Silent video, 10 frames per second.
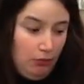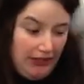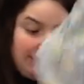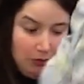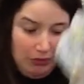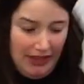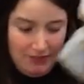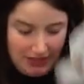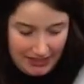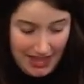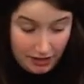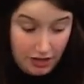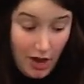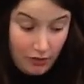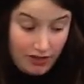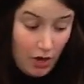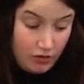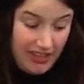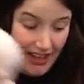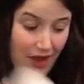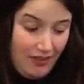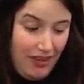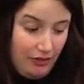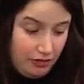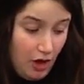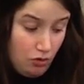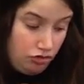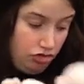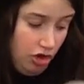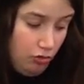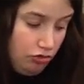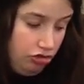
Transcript: we're leaving. Yeah, go, get out of here, go. Shoot.